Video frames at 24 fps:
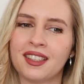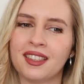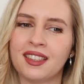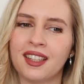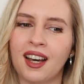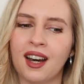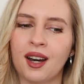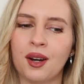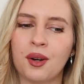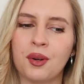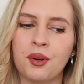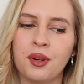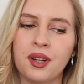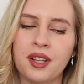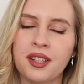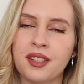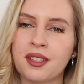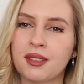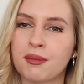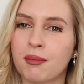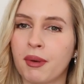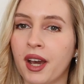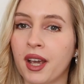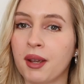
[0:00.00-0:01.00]
now
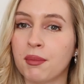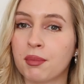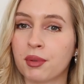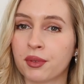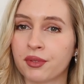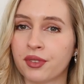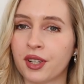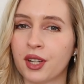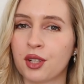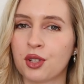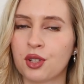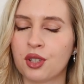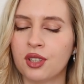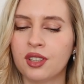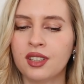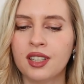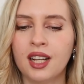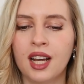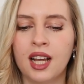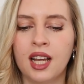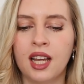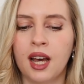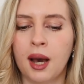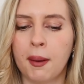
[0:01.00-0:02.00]
it's my profession,